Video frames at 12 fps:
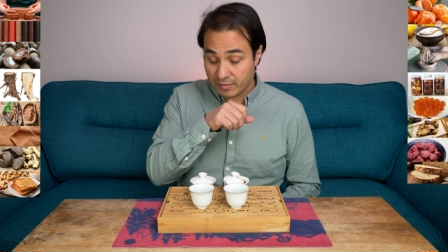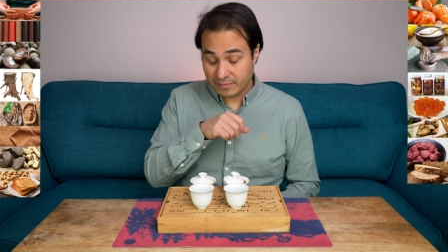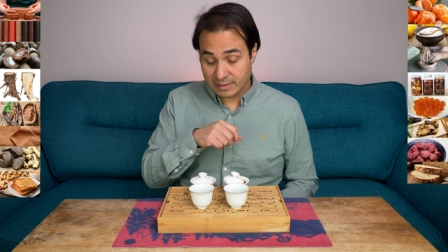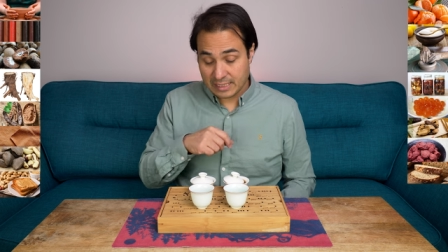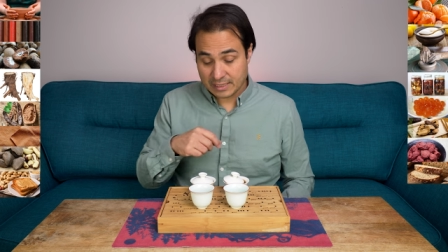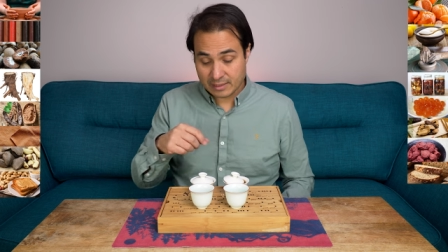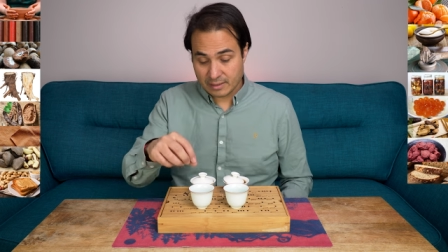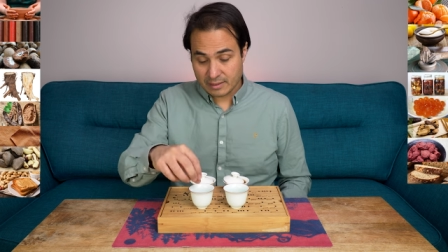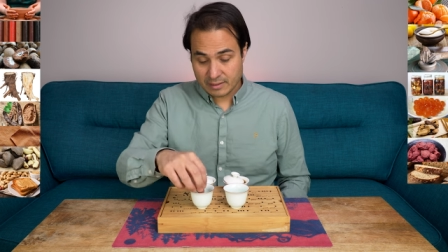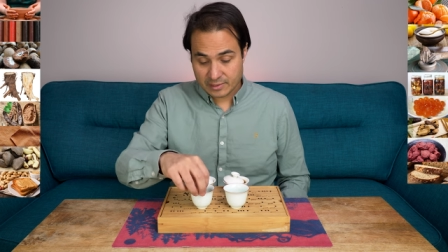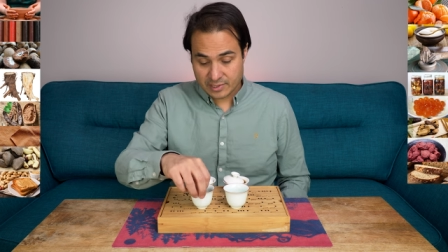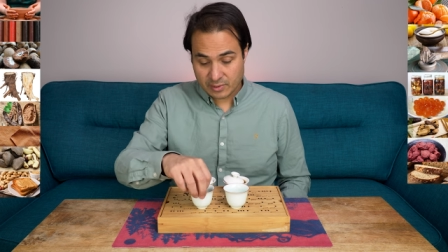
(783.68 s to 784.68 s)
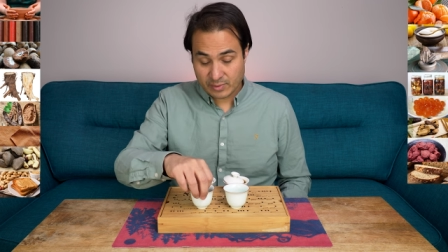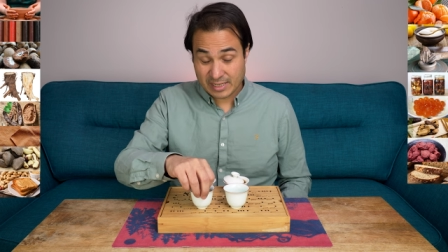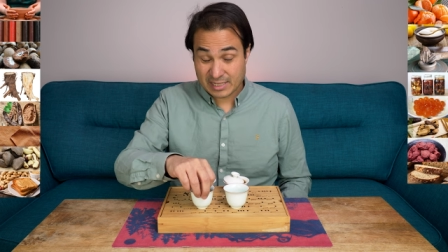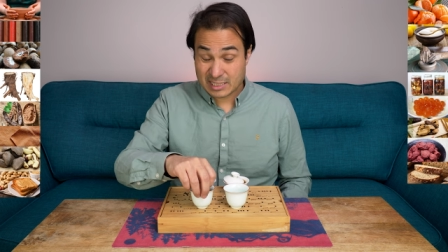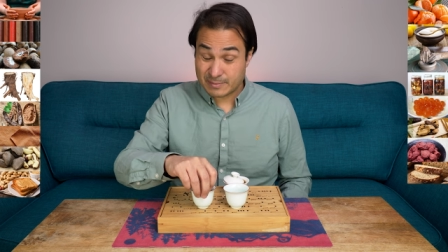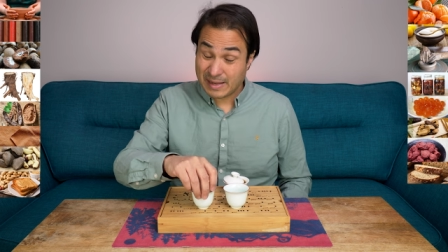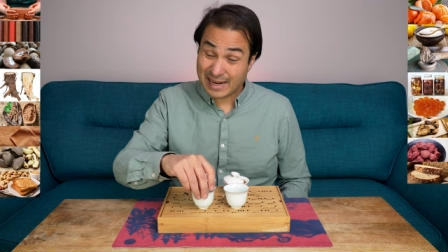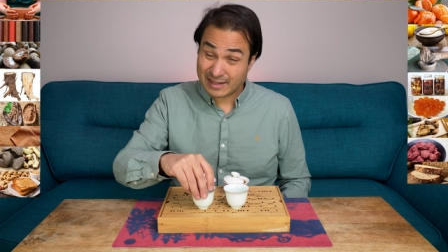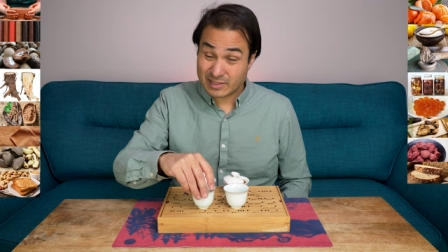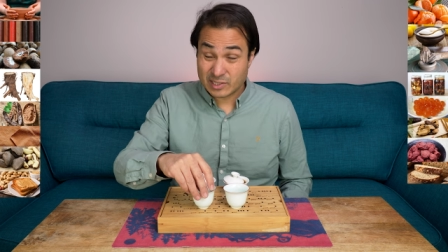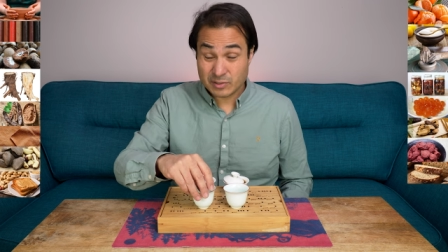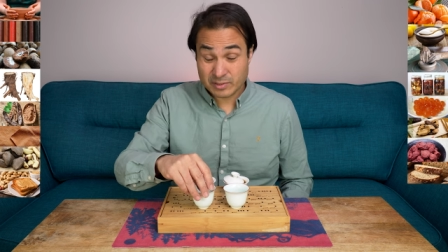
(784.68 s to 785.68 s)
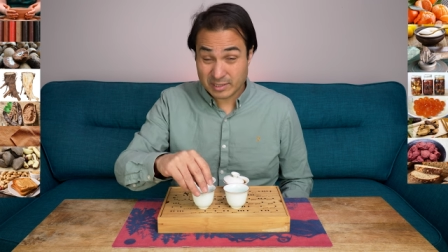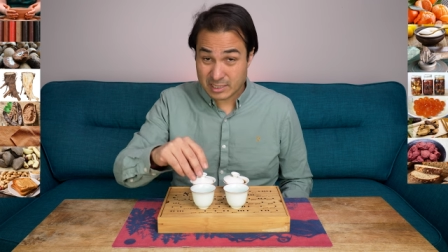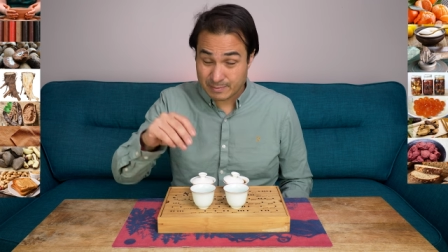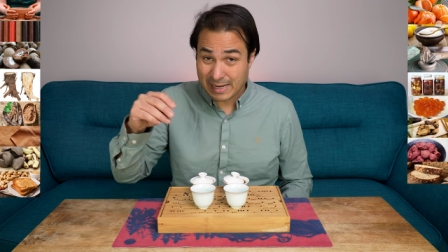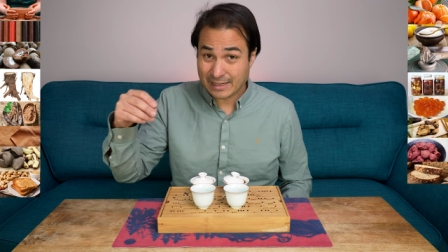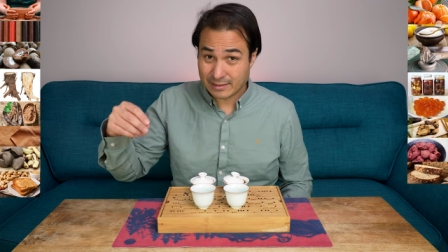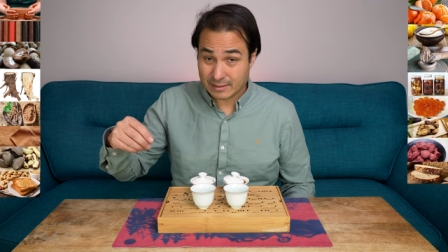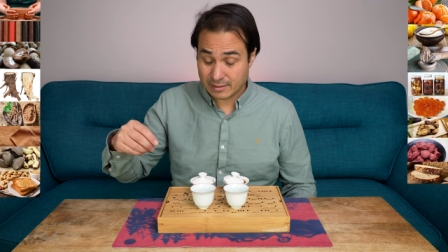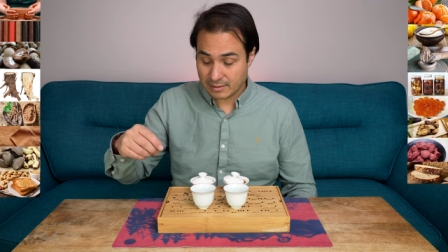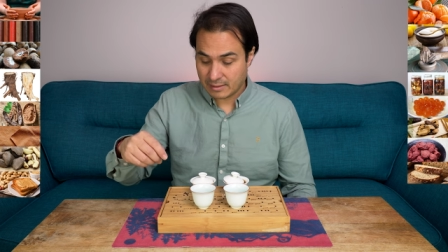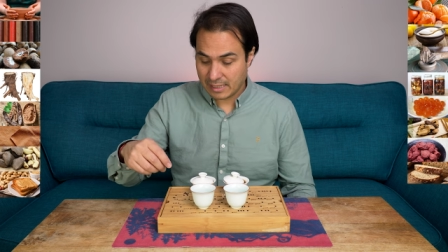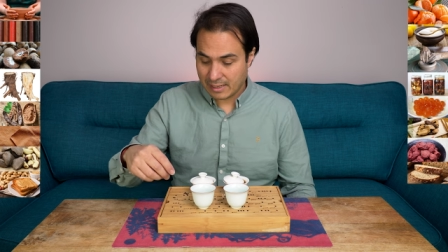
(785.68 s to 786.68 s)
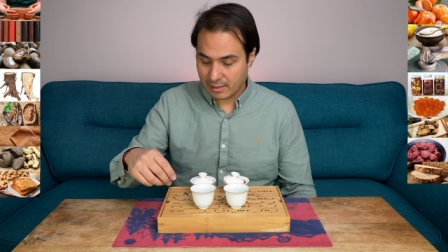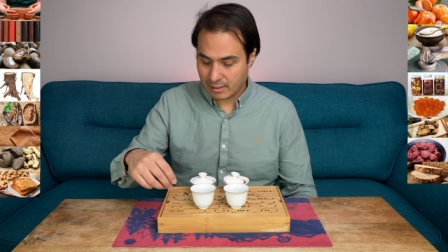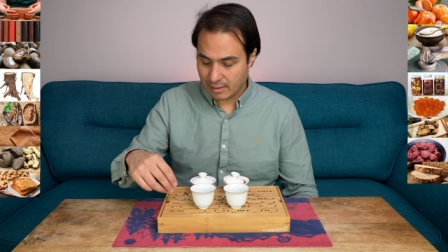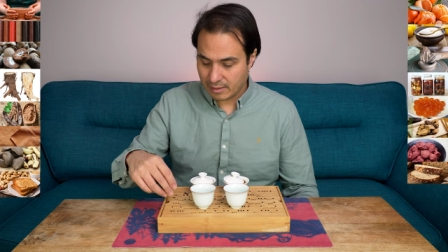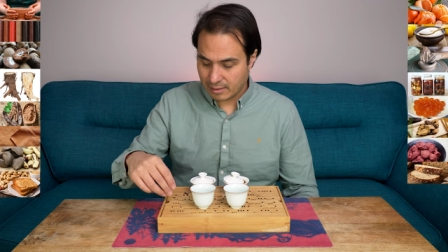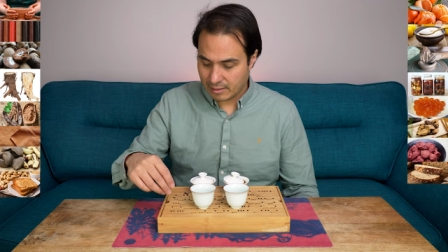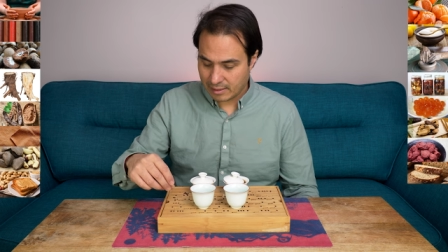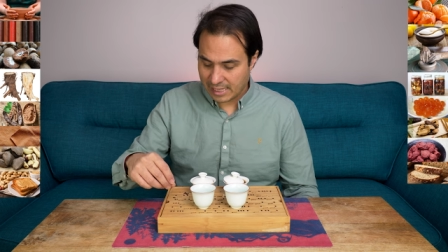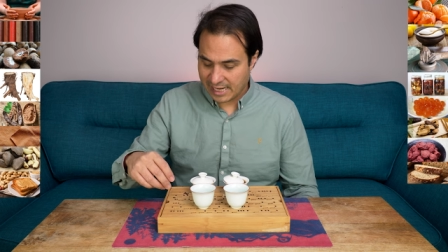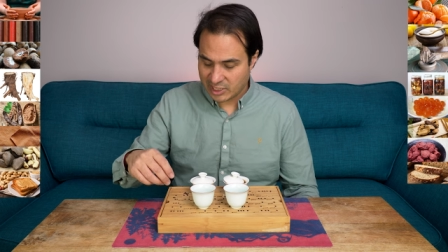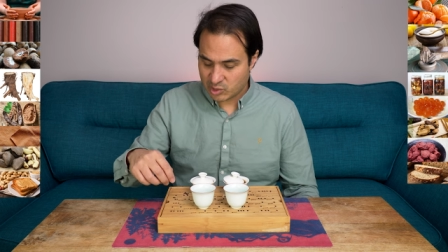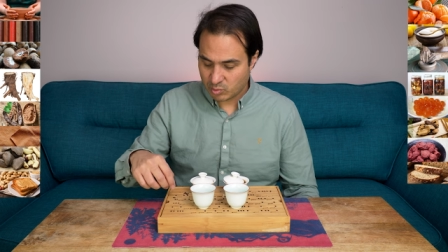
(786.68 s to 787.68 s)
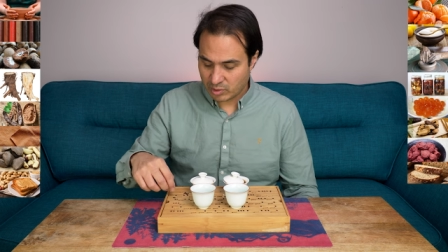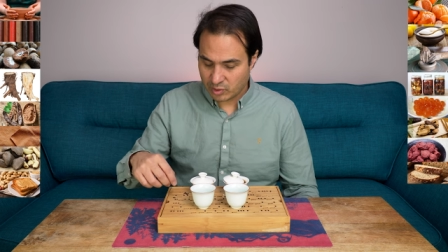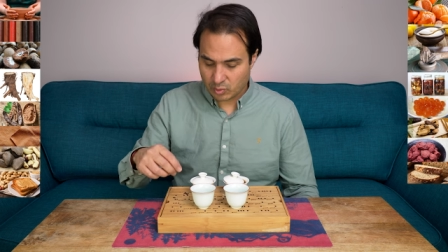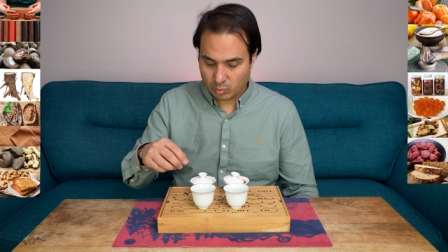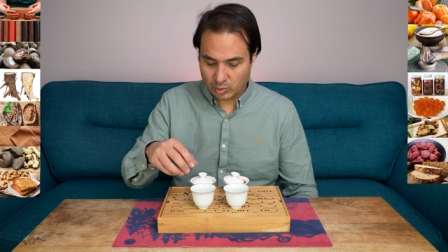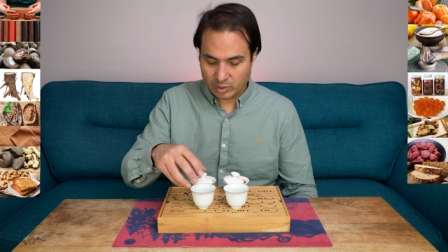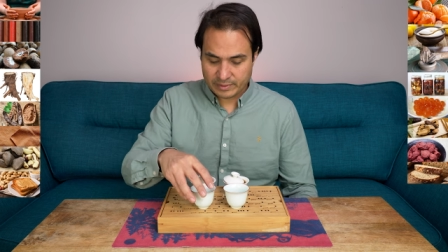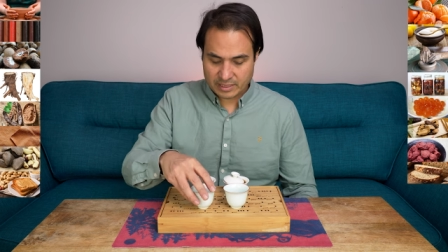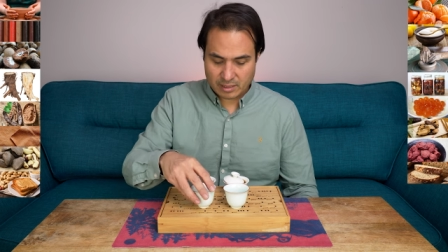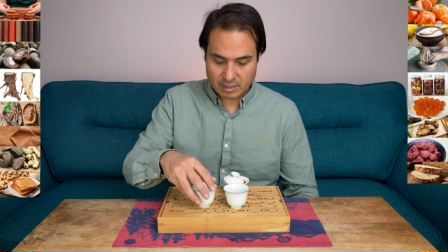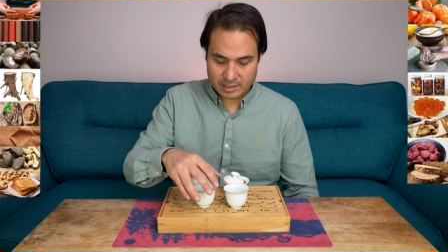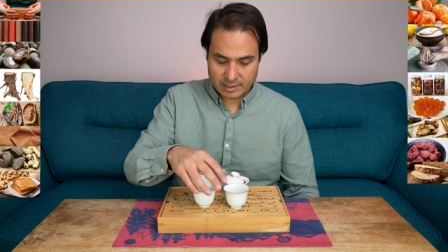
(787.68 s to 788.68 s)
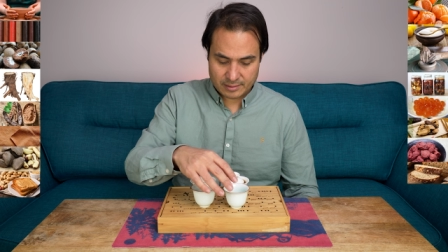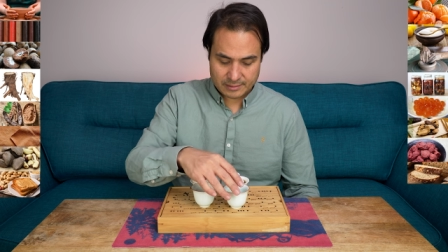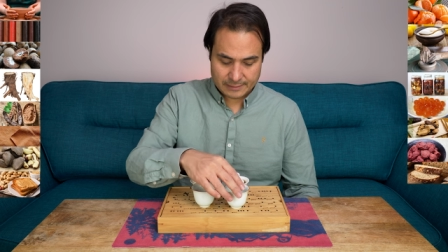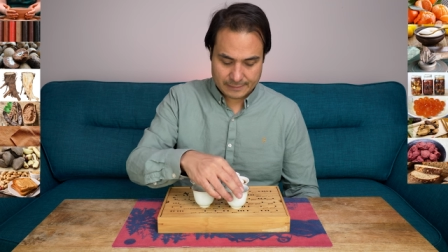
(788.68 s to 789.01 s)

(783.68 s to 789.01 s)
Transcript: of the liquor. So we expect, you'd expect that the aged one will be darker.